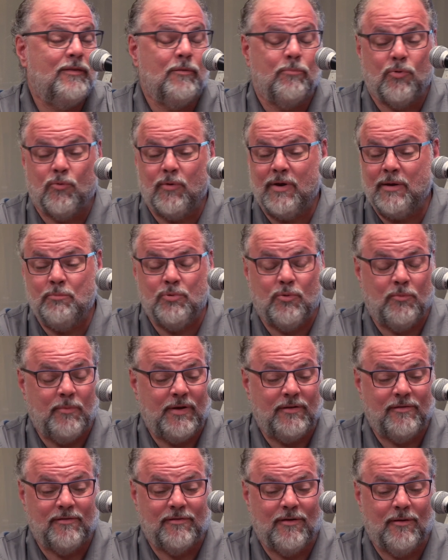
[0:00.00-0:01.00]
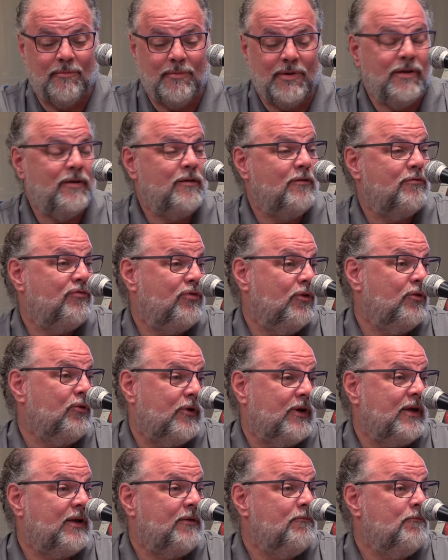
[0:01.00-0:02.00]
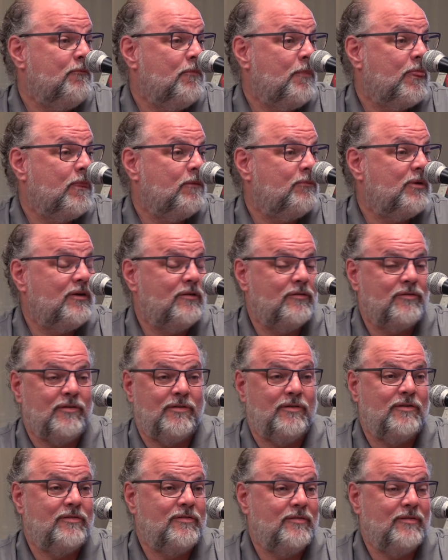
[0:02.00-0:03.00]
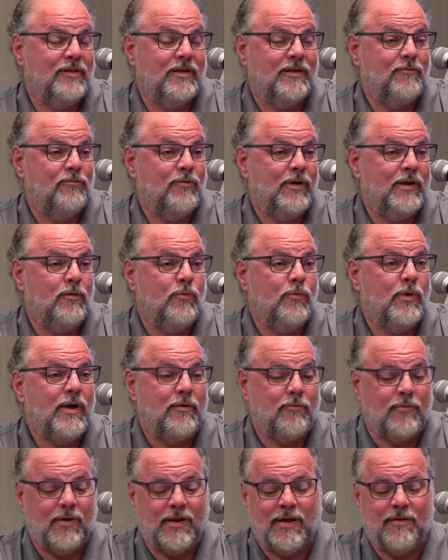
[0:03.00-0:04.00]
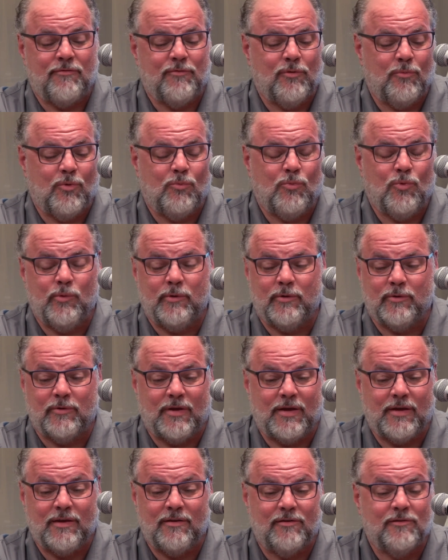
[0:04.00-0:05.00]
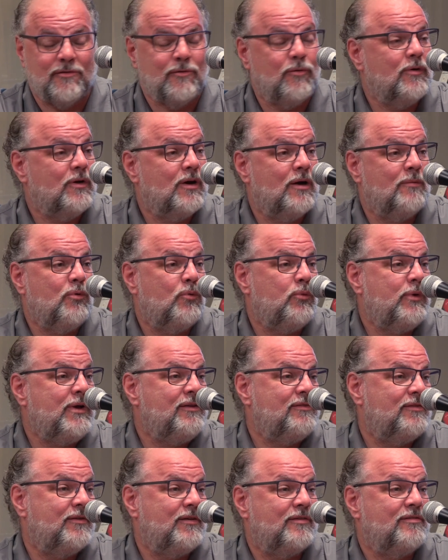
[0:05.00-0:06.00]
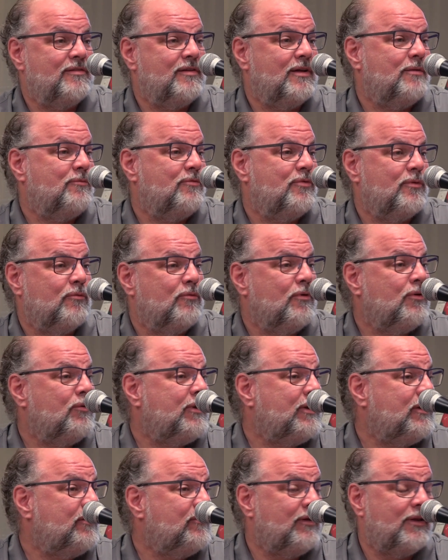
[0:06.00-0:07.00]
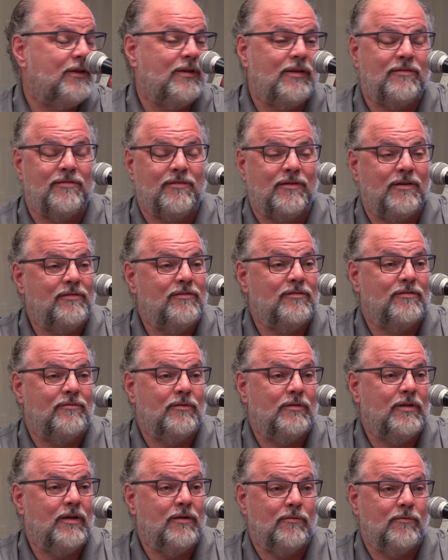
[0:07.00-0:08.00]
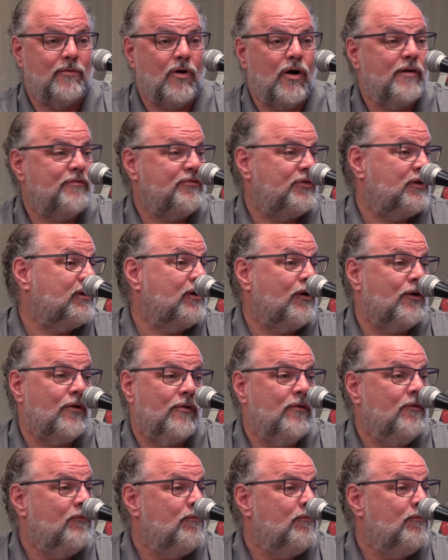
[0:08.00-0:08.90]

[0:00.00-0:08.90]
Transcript: the parade permits coming in a flurry, because you just, like, right away, right after Memorial Day, you just go a couple weeks and it's time for the rodeo, and it's now off you go.